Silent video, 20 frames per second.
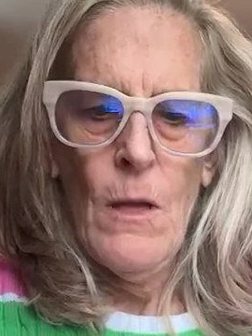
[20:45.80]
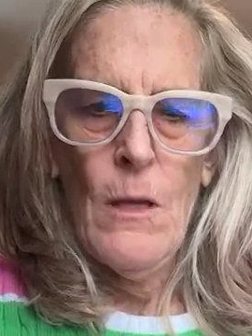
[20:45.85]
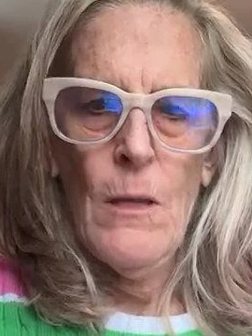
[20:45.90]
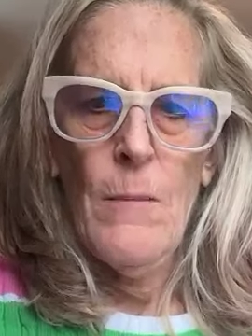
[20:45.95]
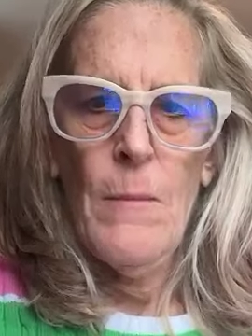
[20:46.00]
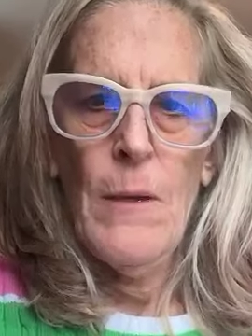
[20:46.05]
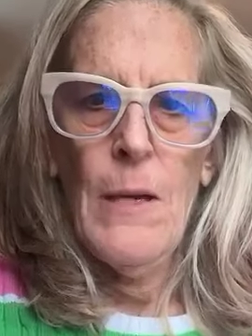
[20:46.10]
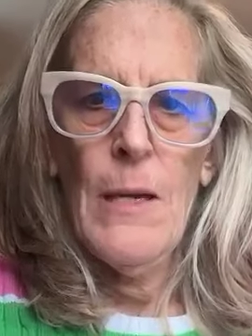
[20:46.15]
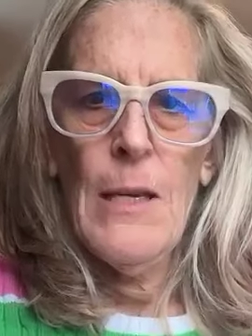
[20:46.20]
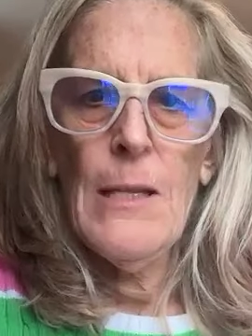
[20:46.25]
In
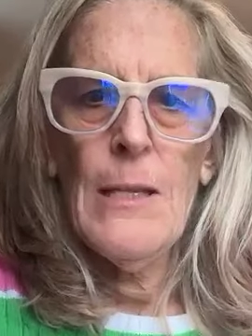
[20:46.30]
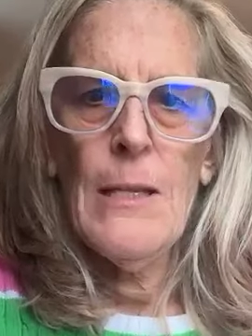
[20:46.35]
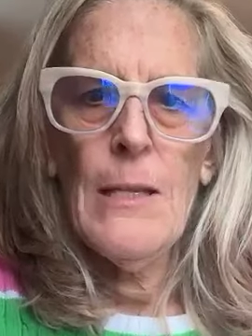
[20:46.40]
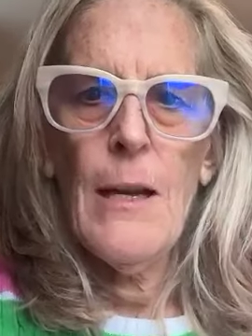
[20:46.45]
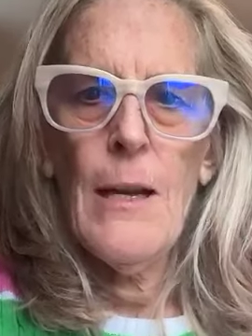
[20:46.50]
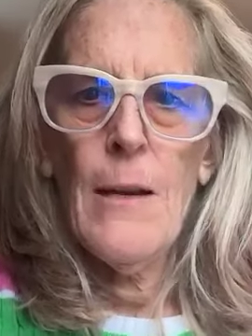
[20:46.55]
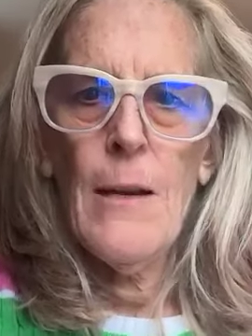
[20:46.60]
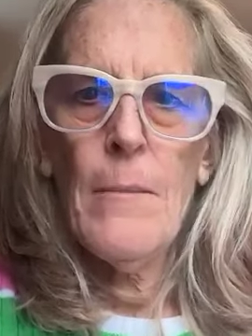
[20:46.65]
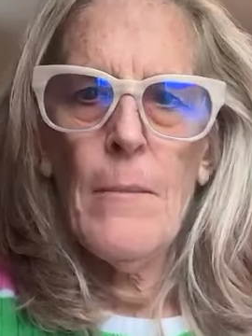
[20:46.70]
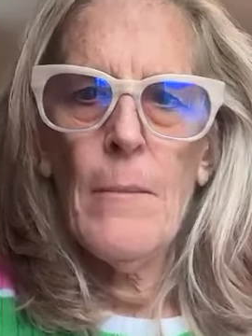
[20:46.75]
the
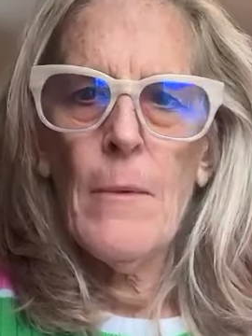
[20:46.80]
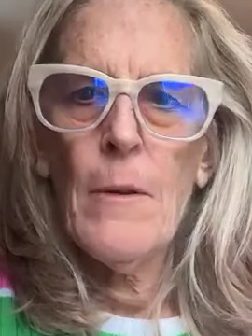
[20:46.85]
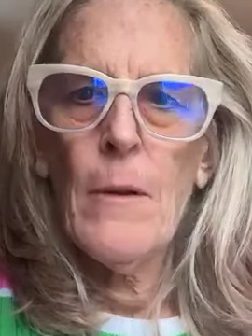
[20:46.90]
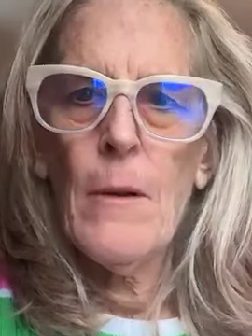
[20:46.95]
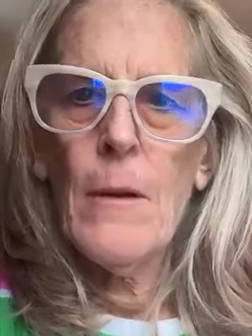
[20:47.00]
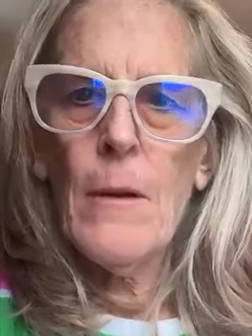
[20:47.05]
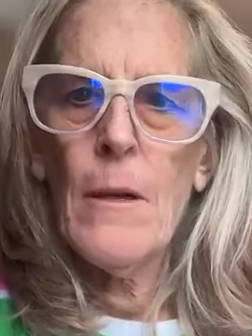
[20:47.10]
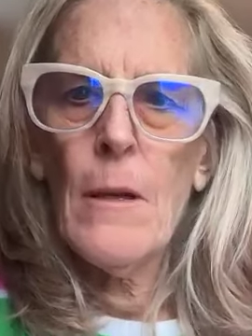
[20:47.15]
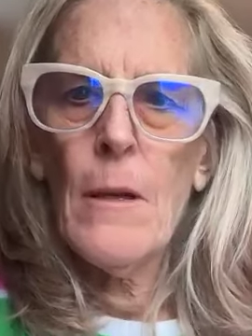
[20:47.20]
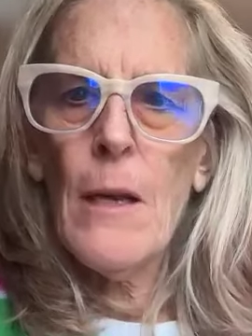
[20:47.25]
meantime,
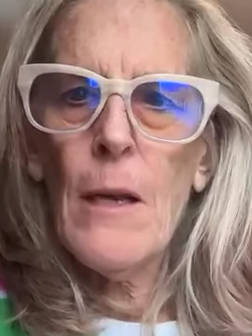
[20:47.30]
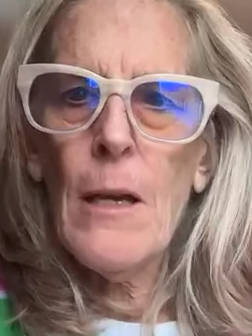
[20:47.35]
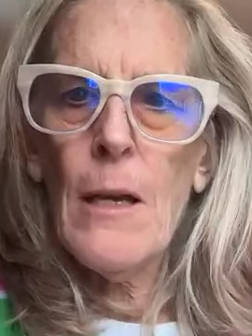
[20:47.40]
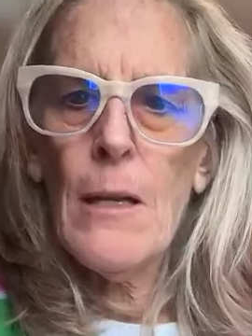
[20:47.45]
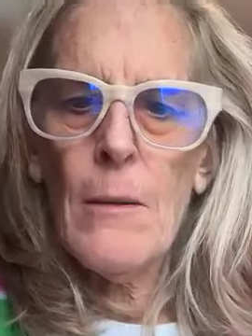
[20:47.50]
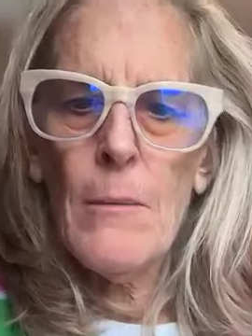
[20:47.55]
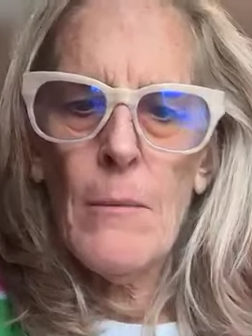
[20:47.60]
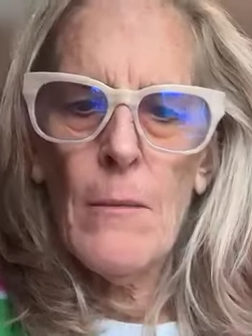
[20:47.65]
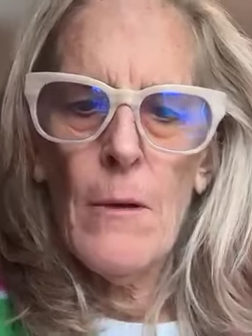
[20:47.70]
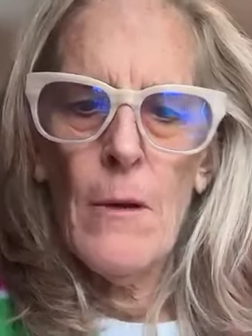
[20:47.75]

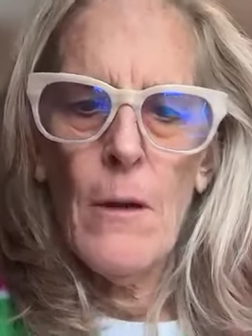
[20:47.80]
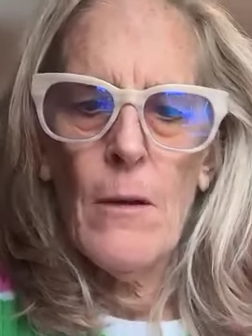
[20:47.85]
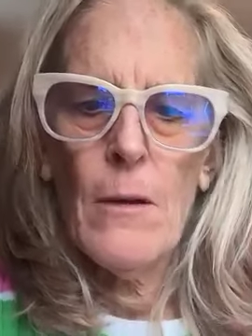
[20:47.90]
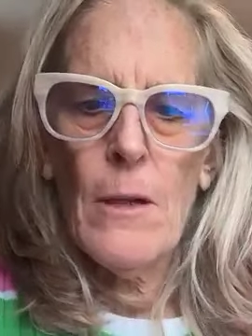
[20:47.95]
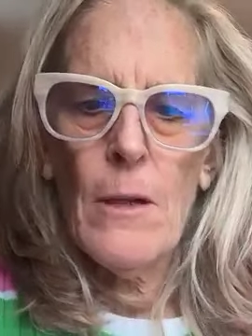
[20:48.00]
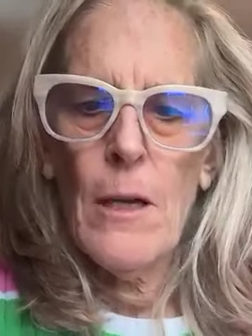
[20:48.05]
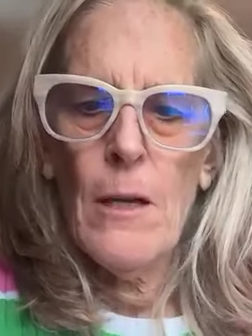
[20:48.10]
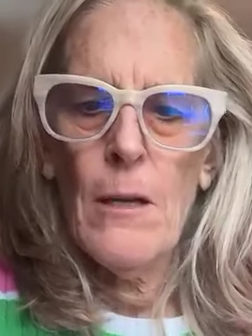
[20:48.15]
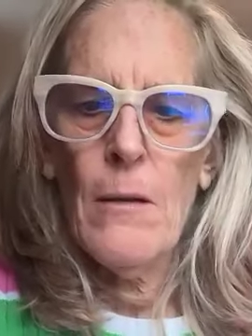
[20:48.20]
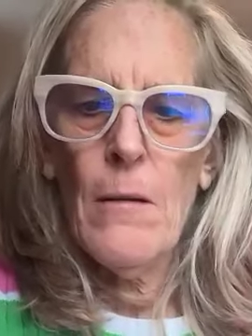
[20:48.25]

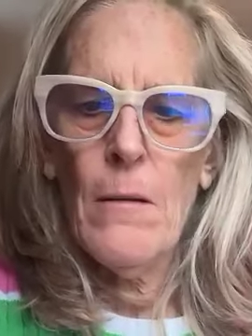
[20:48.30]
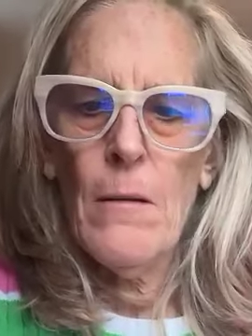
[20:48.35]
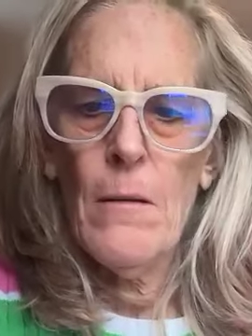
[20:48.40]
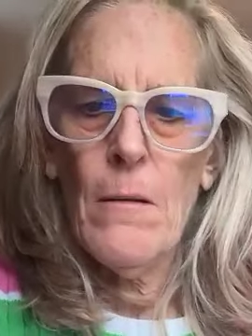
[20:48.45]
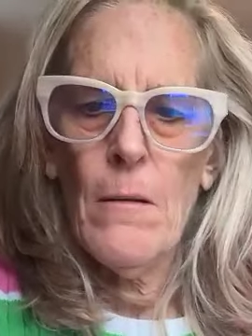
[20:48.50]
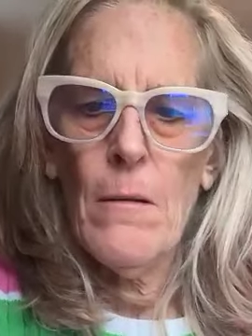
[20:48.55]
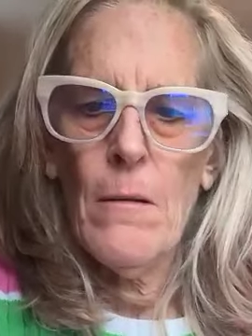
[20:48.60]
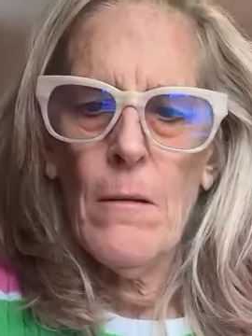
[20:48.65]
okay.